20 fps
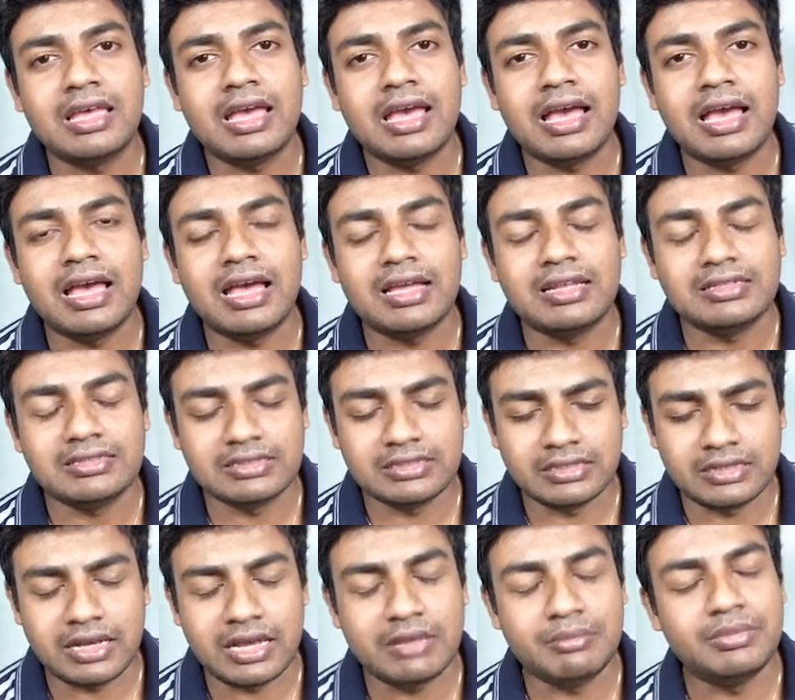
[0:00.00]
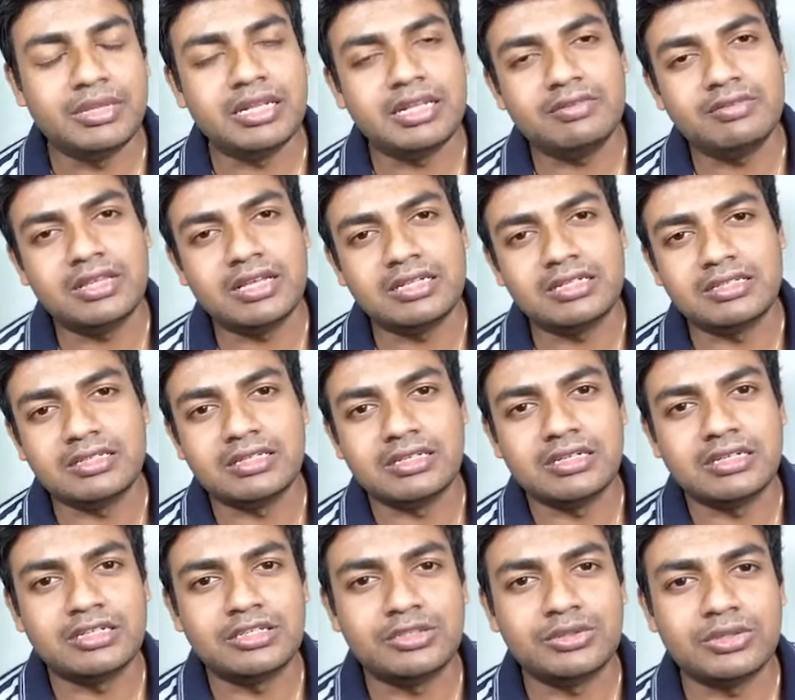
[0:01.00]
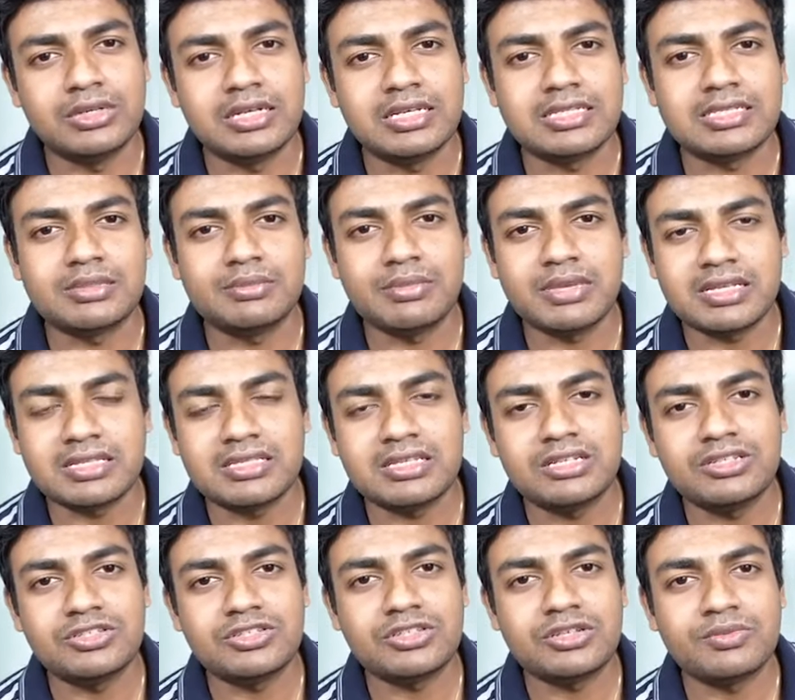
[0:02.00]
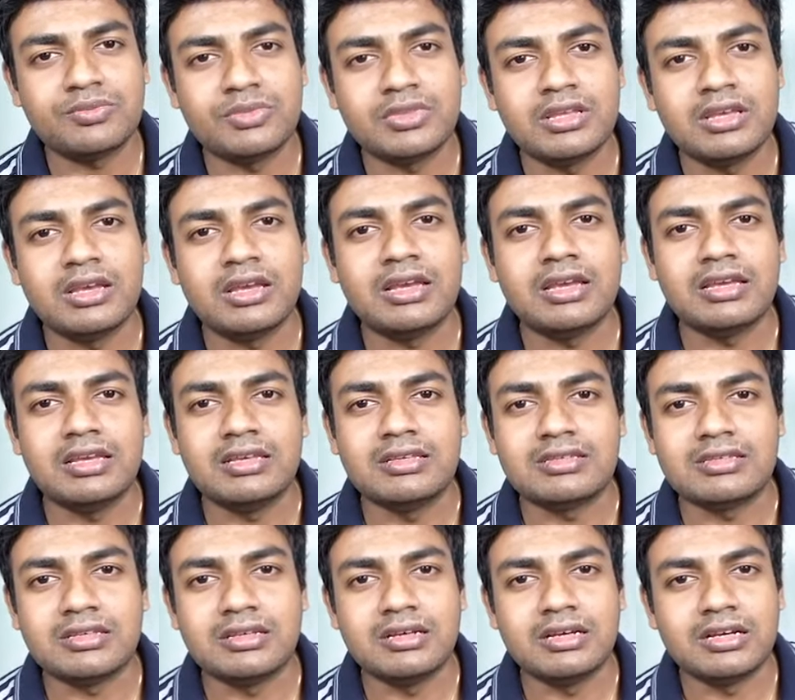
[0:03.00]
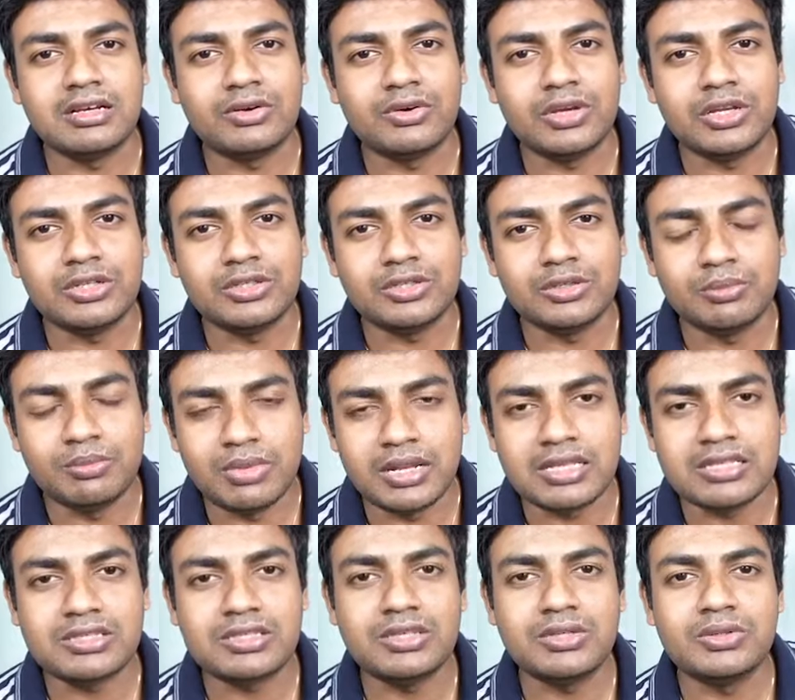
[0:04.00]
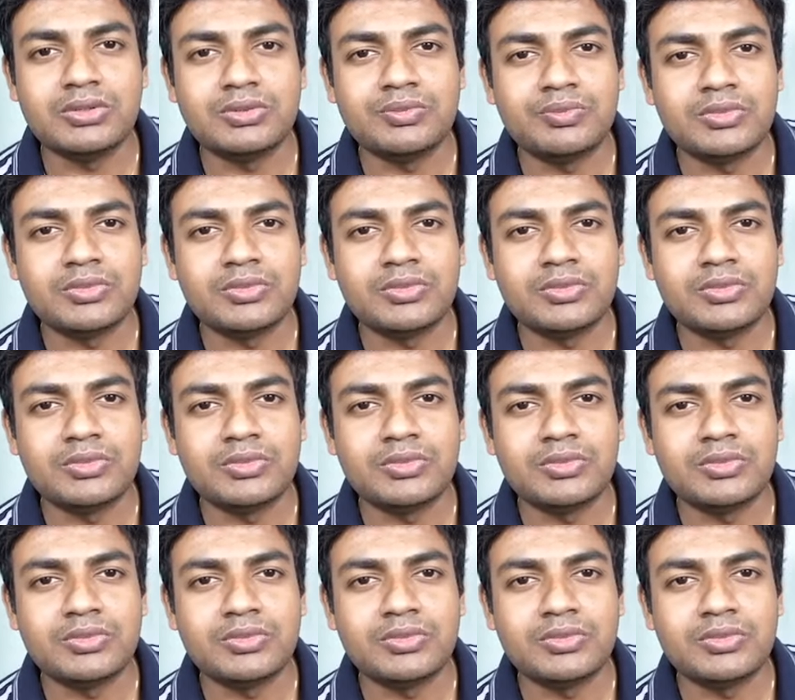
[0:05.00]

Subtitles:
And I believe that today's message is going to bless you.